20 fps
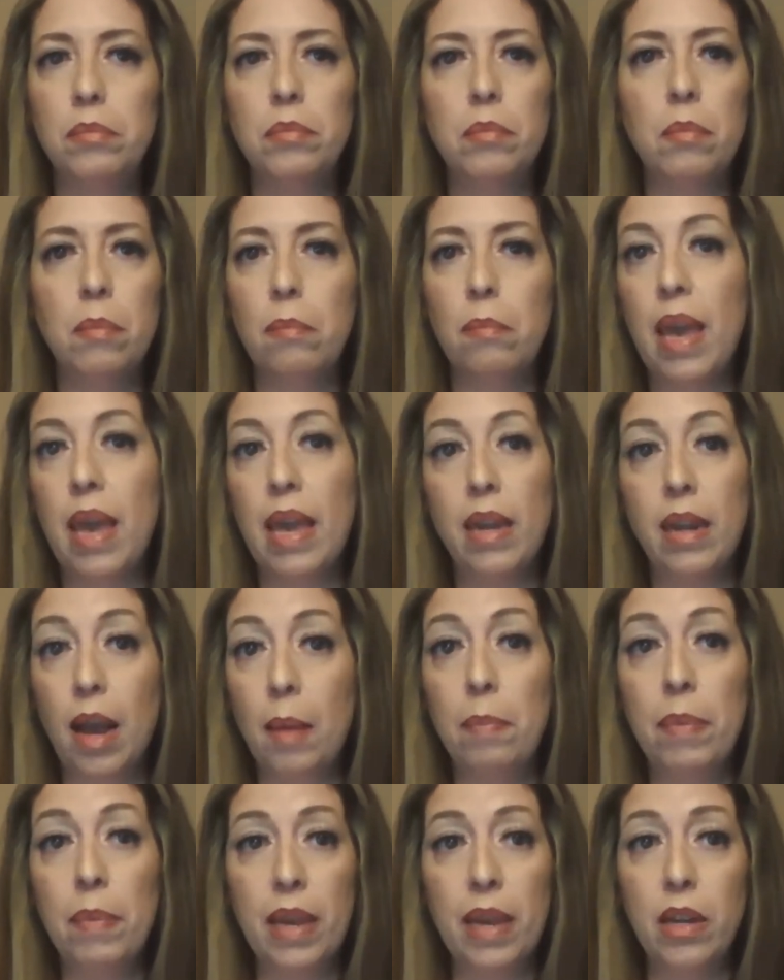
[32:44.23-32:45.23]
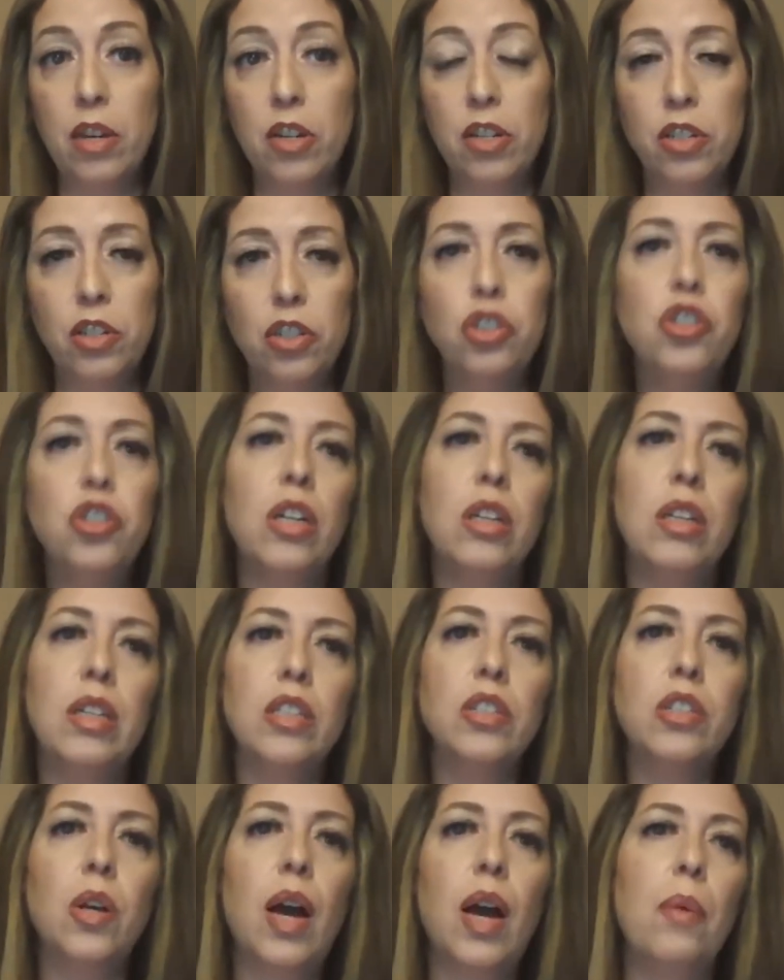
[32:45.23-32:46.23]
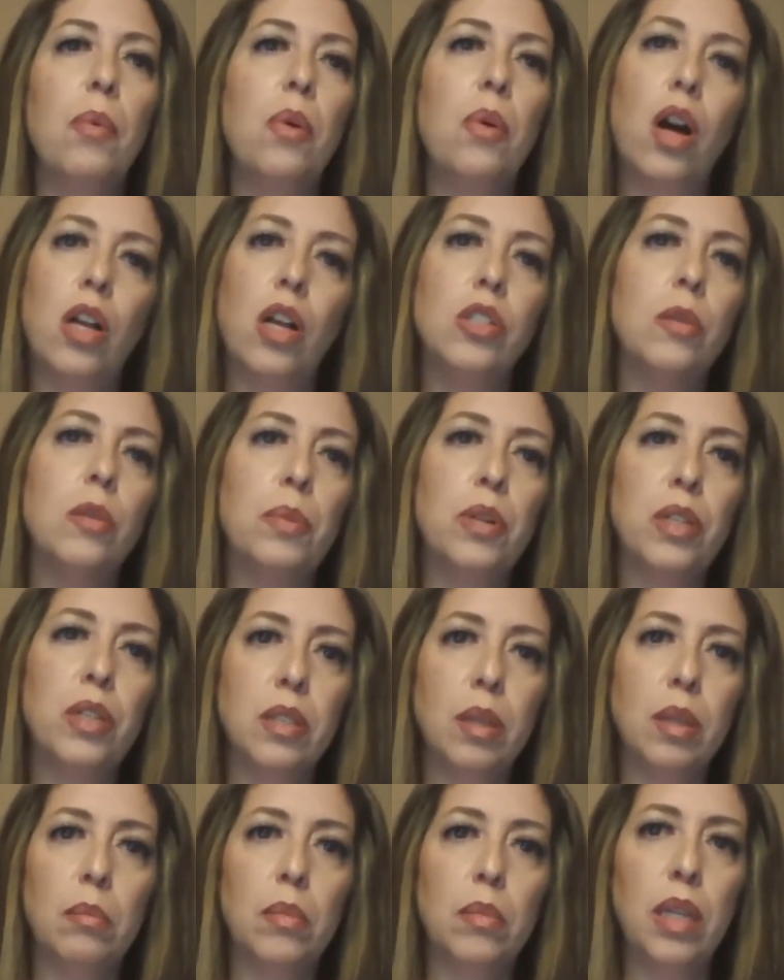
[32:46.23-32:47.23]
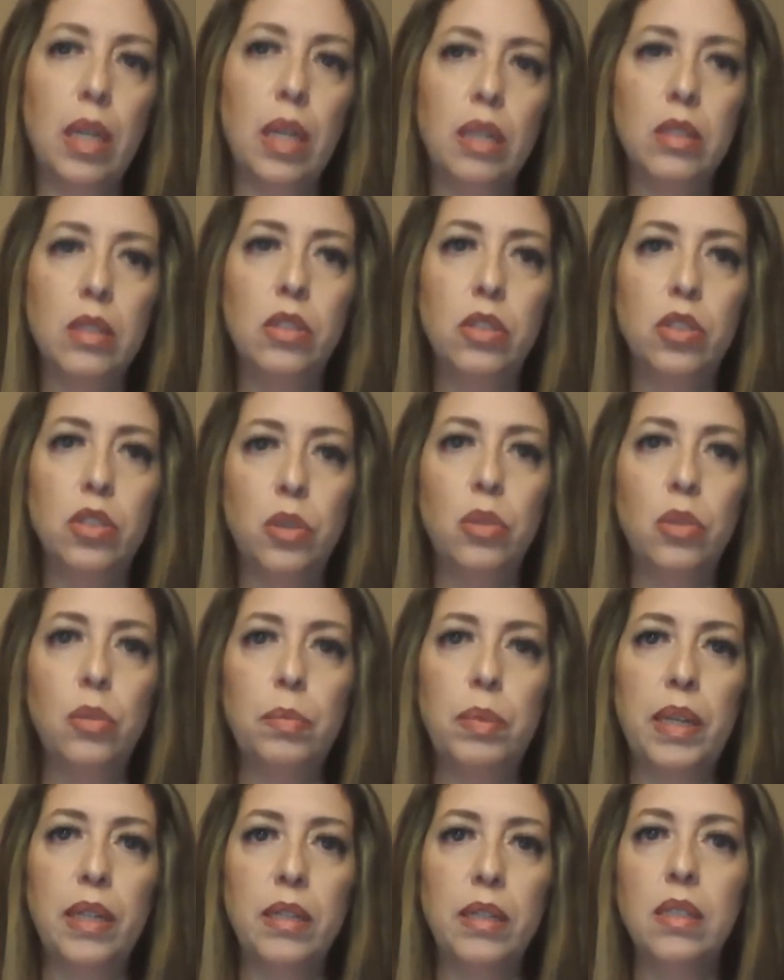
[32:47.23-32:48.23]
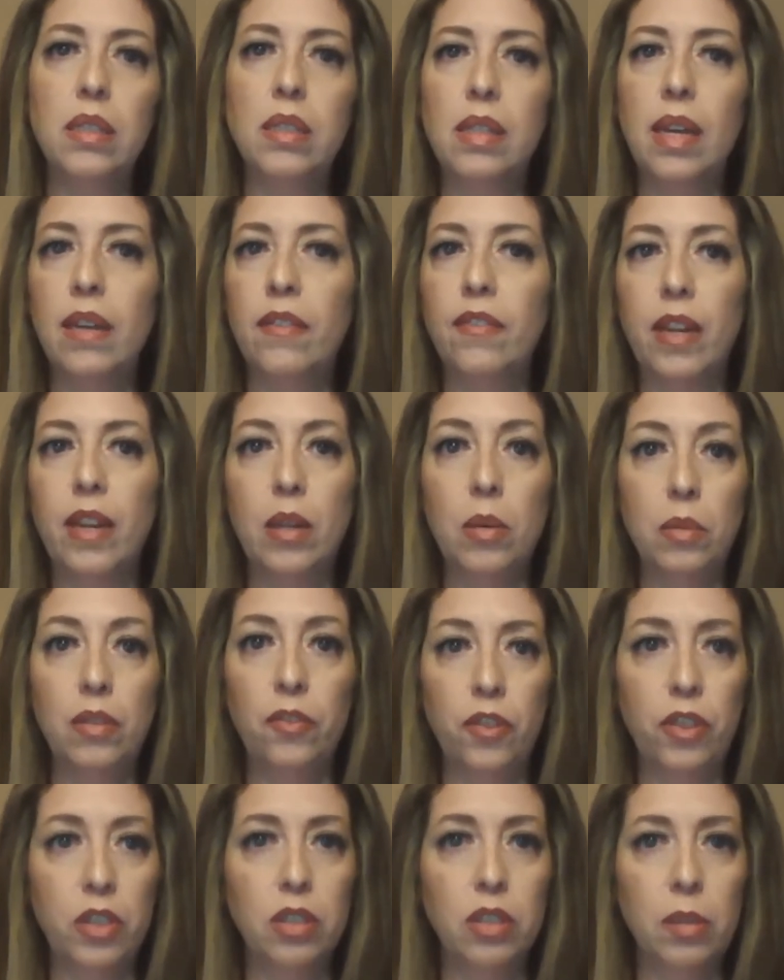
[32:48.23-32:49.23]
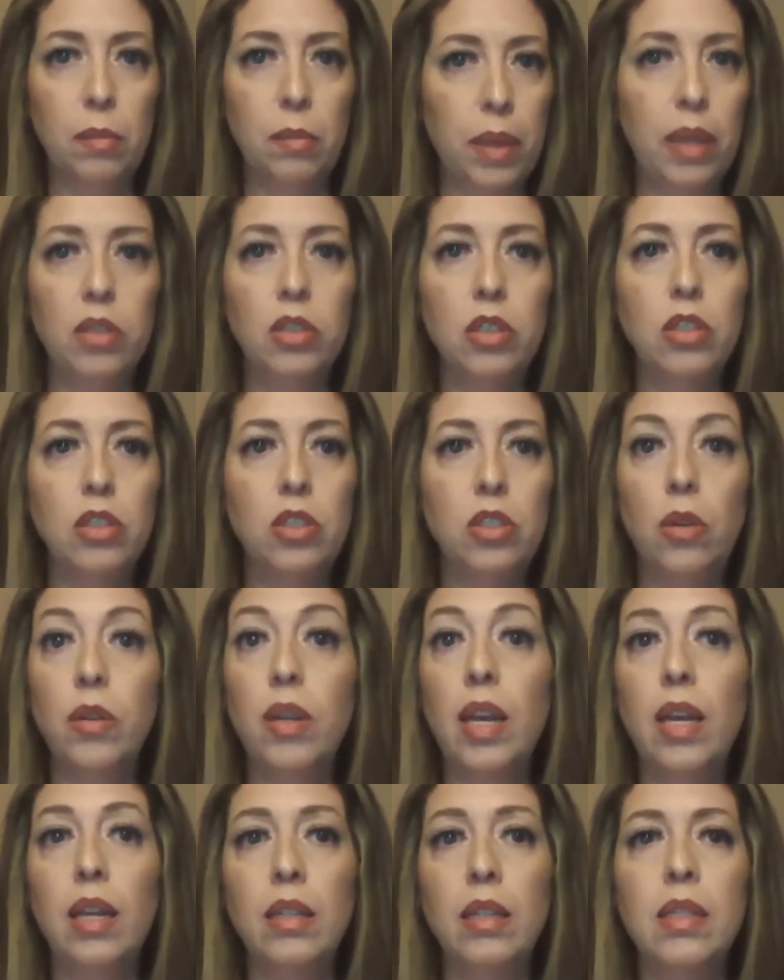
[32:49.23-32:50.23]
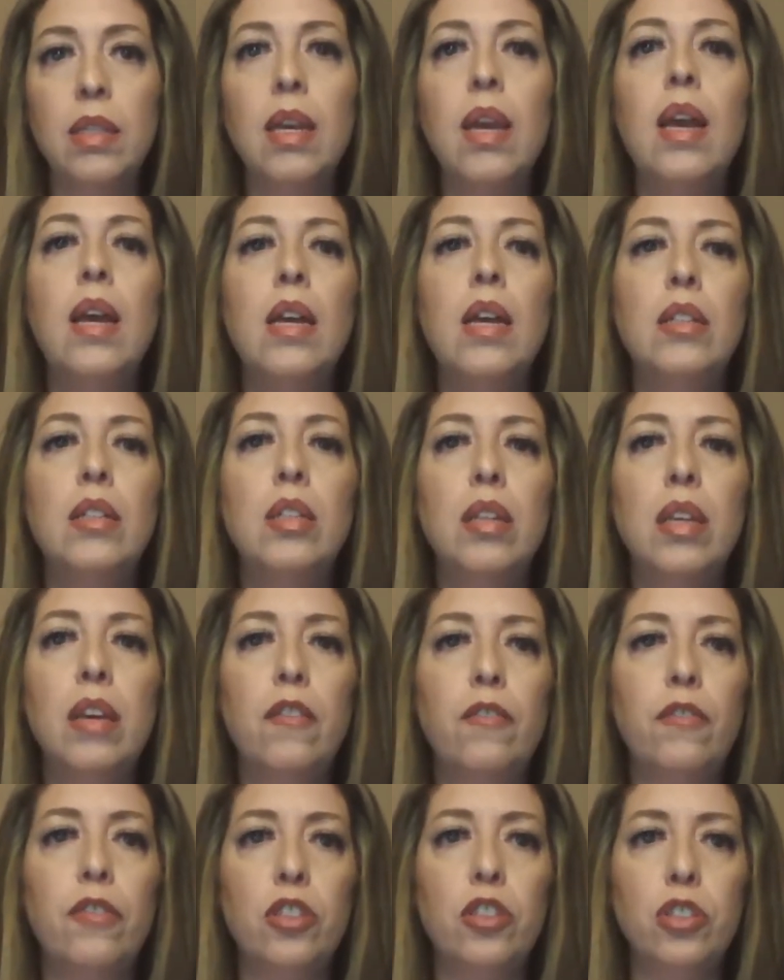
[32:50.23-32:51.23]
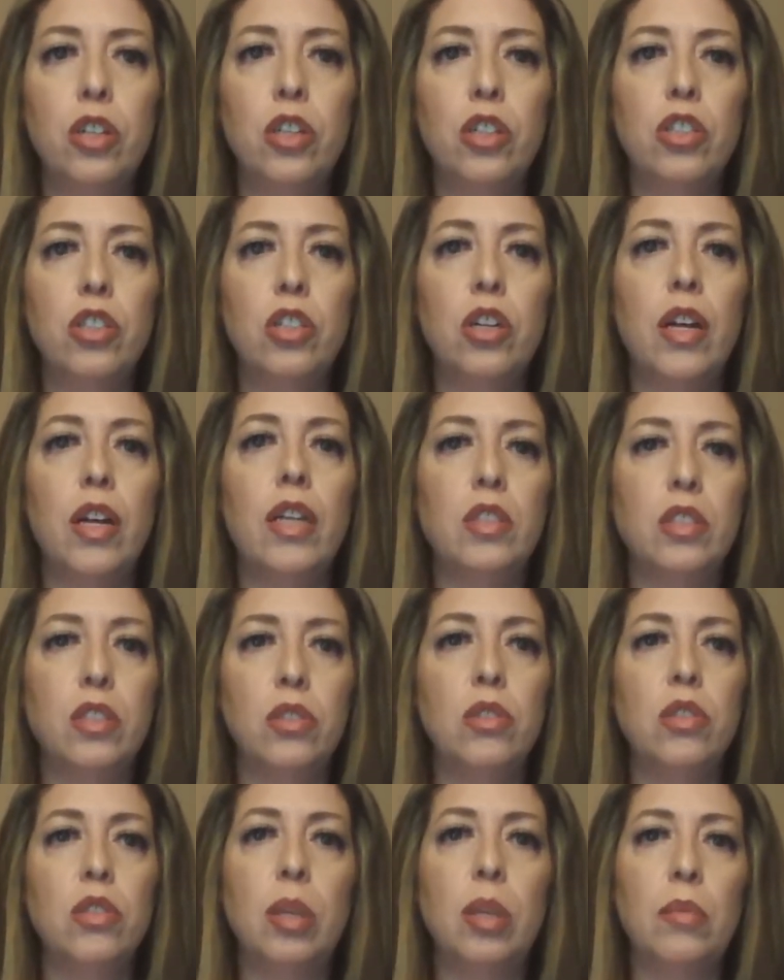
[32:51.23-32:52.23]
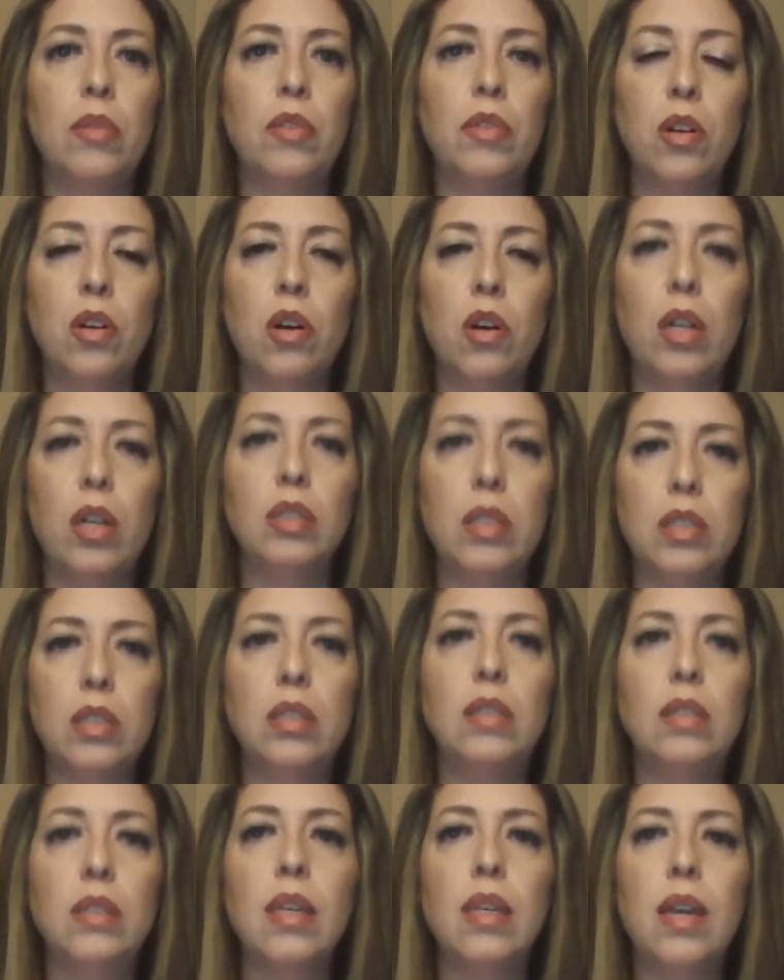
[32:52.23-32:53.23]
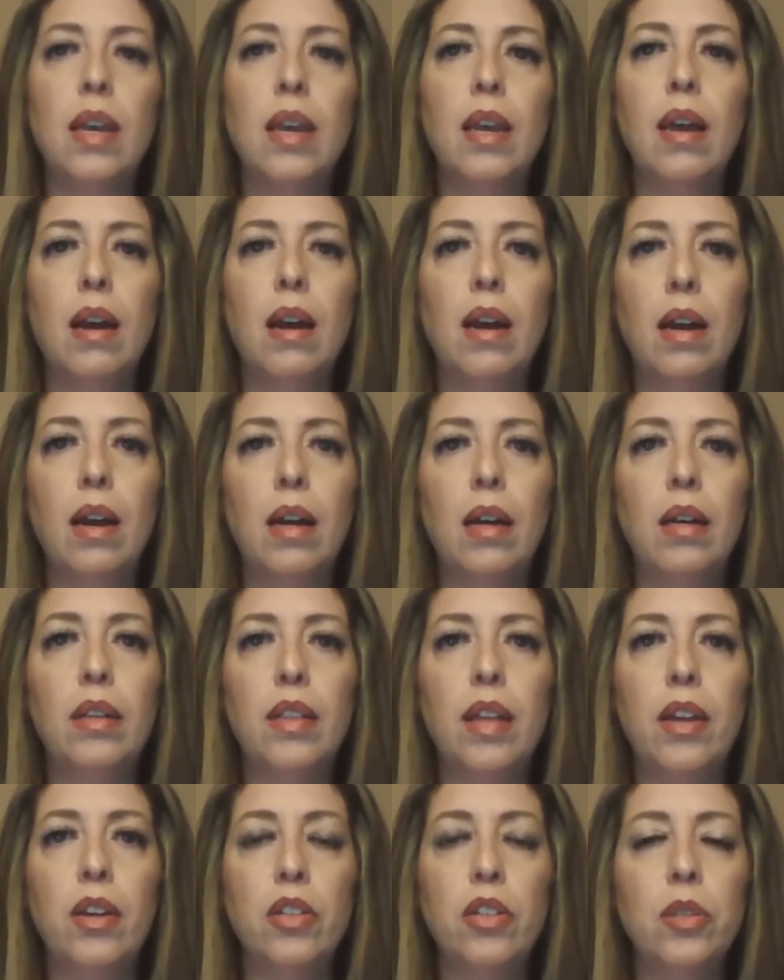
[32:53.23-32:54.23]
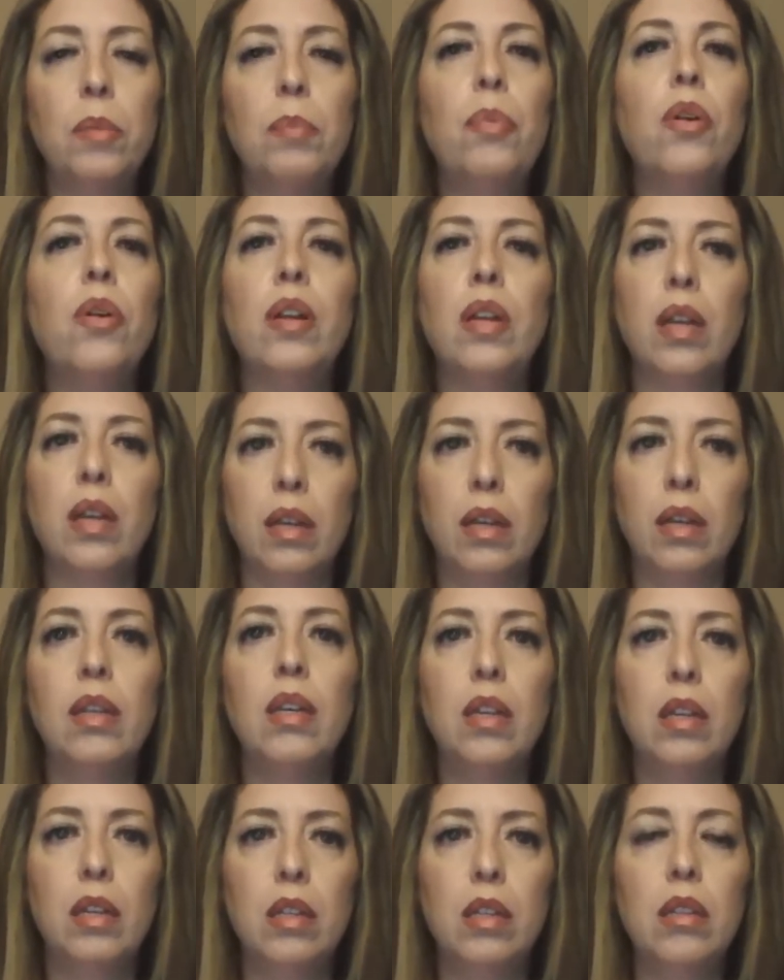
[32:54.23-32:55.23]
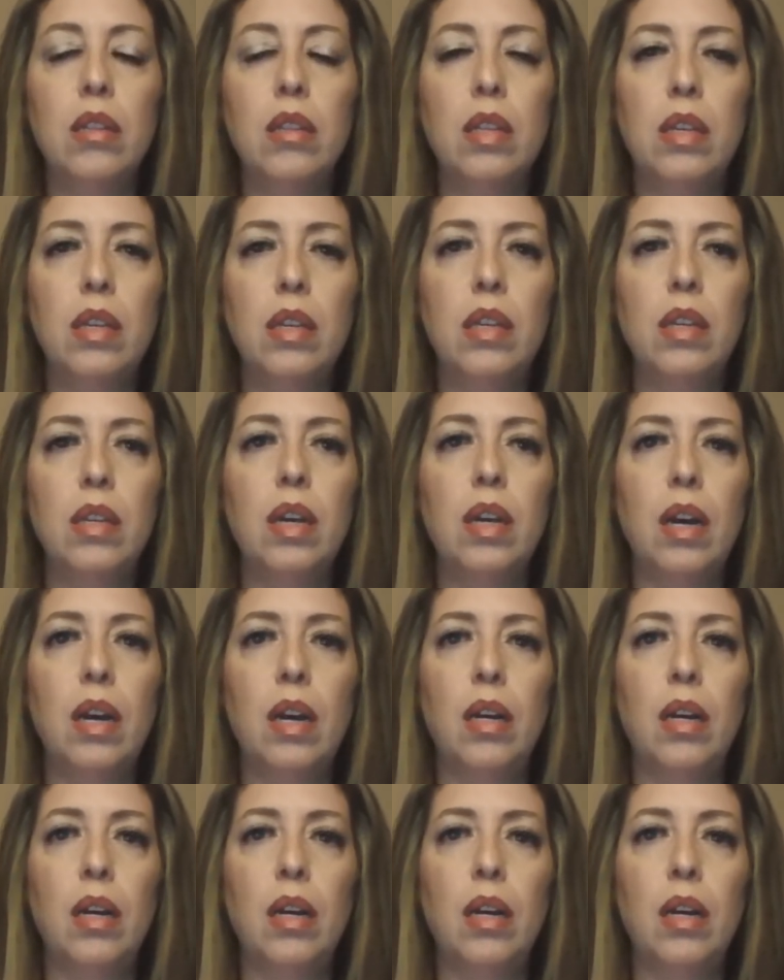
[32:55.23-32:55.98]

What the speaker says: may not be and are still struggling. So I will also put some links to places that if anyone feels compelled to donate to the infrastructure and to some of the causes that are supporting the